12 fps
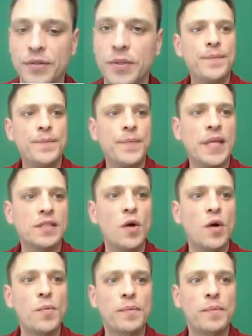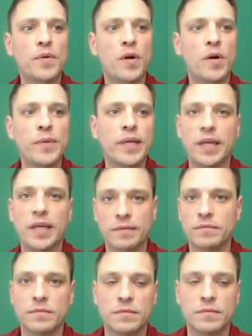one. Let's open up chroma
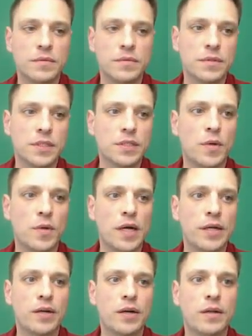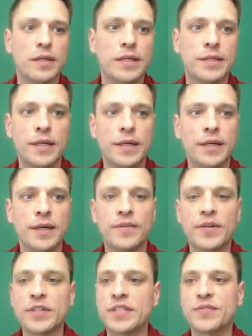key. This is why you're all here.
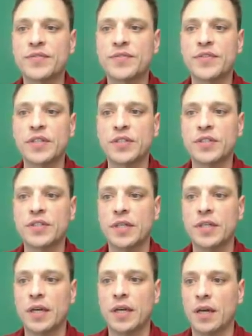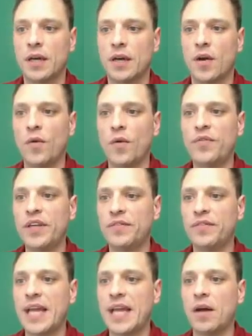First things first, hopefully
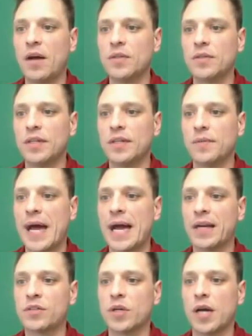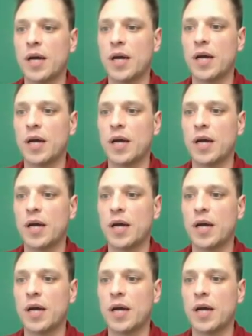you've downloaded the backdrop